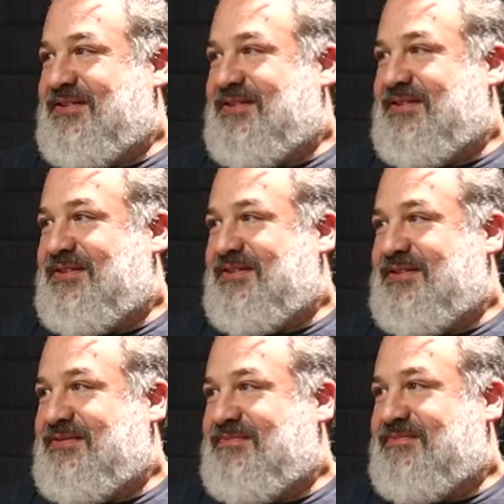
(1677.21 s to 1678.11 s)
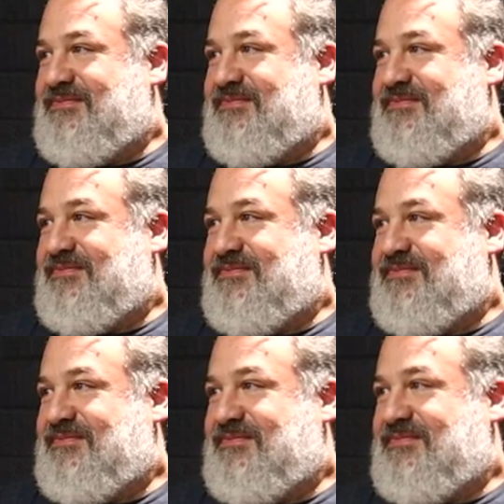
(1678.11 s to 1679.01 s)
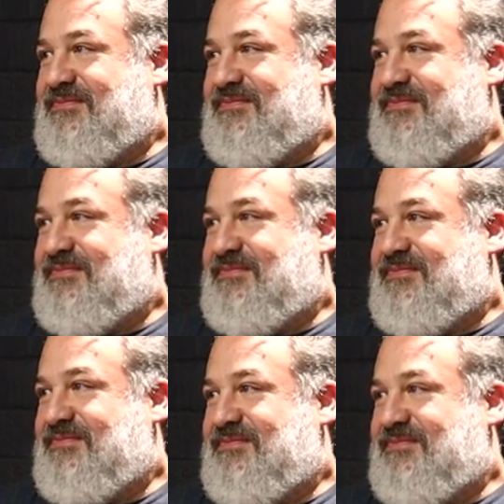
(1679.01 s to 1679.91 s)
(silent)